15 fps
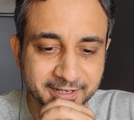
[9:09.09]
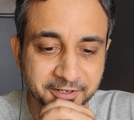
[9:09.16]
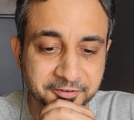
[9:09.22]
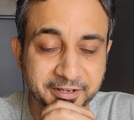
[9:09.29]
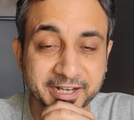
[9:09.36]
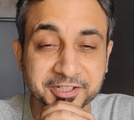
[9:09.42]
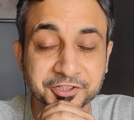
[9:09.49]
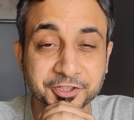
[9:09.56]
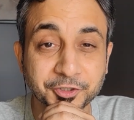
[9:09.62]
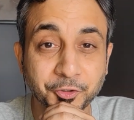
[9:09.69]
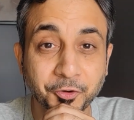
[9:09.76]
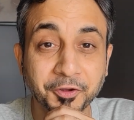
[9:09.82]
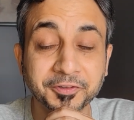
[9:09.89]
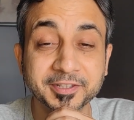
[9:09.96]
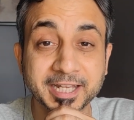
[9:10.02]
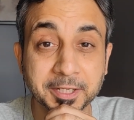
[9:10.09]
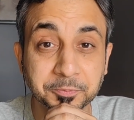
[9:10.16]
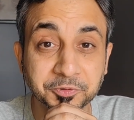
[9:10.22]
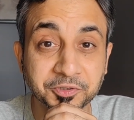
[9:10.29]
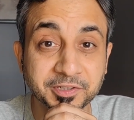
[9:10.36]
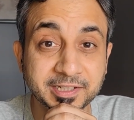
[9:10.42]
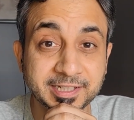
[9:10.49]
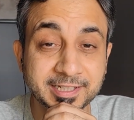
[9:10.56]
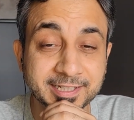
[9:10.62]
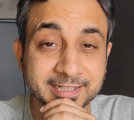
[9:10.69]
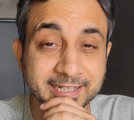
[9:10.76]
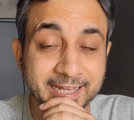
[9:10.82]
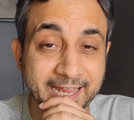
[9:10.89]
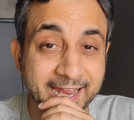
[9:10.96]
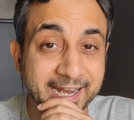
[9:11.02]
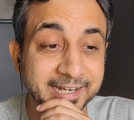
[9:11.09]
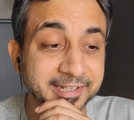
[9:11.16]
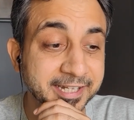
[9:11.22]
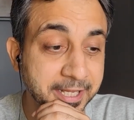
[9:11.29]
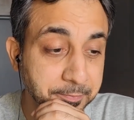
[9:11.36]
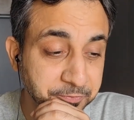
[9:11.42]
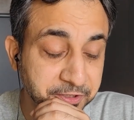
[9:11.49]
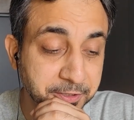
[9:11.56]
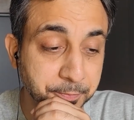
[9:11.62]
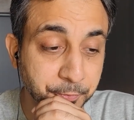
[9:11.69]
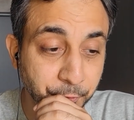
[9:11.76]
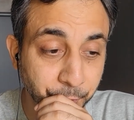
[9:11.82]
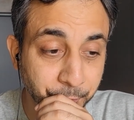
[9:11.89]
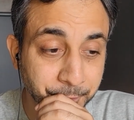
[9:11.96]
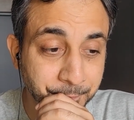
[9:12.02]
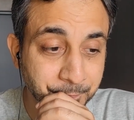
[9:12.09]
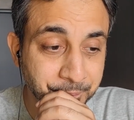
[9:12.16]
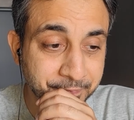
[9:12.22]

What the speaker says: traction on the M3 and the M3 Pro.